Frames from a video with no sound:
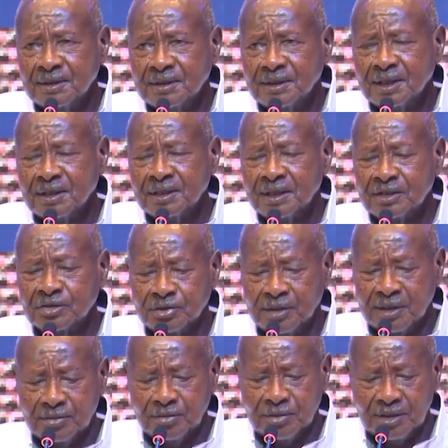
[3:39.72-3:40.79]
And that's
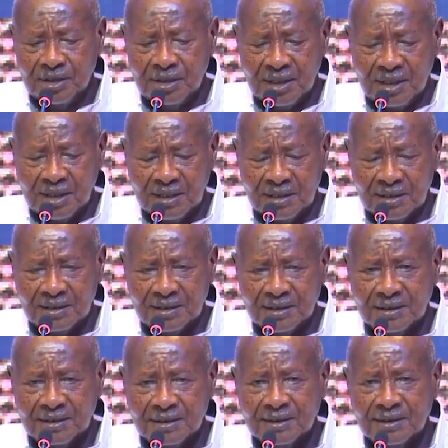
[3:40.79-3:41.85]
why we here
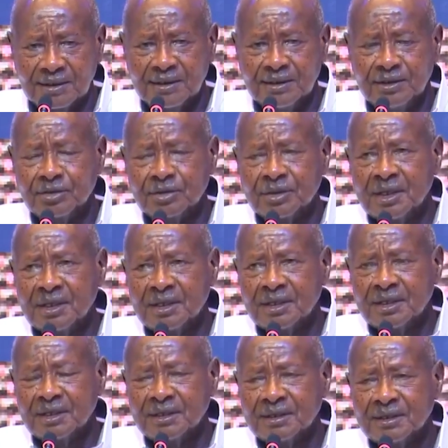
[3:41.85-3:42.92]
in
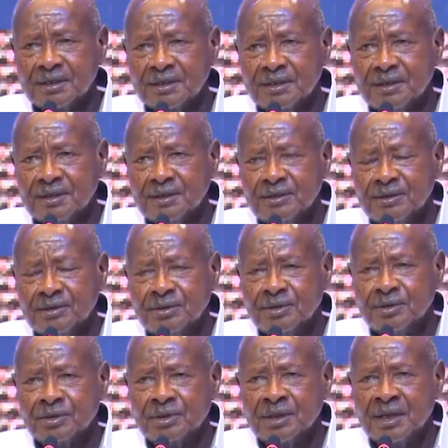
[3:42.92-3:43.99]
Uganda, we
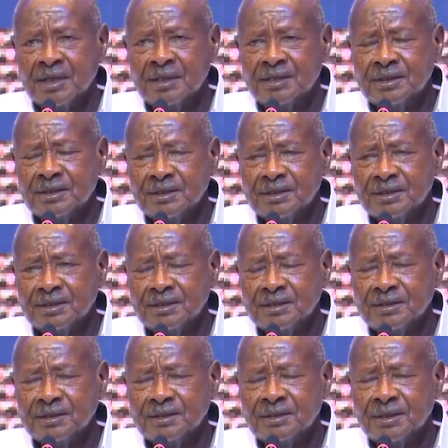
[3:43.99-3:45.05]
regard
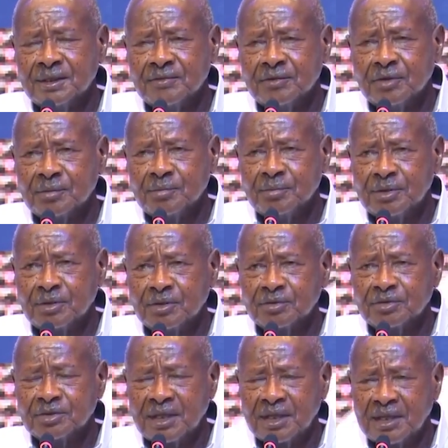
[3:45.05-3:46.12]
the development of
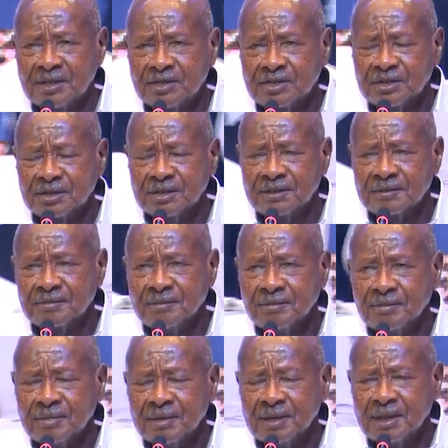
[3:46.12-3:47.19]
science
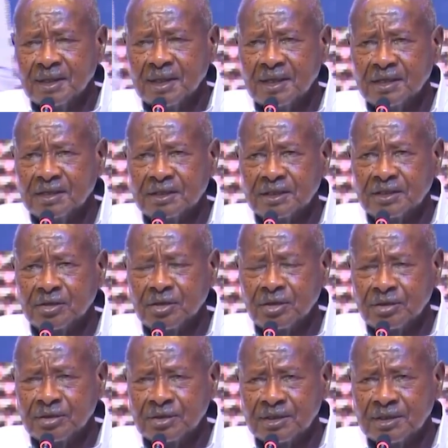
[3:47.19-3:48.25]
and
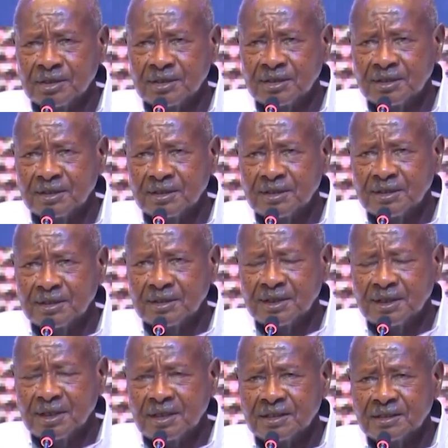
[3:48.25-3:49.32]
technology
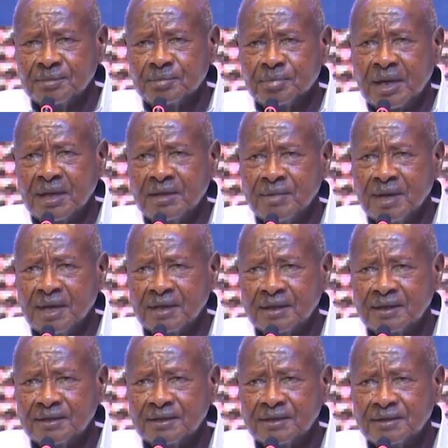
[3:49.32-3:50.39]
as the primer
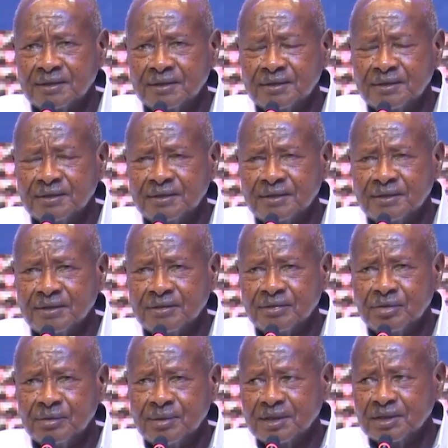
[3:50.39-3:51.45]
of
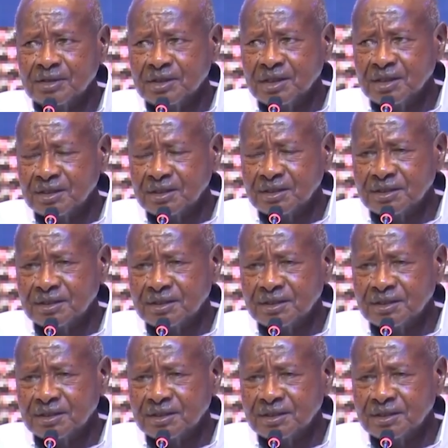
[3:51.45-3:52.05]
human change,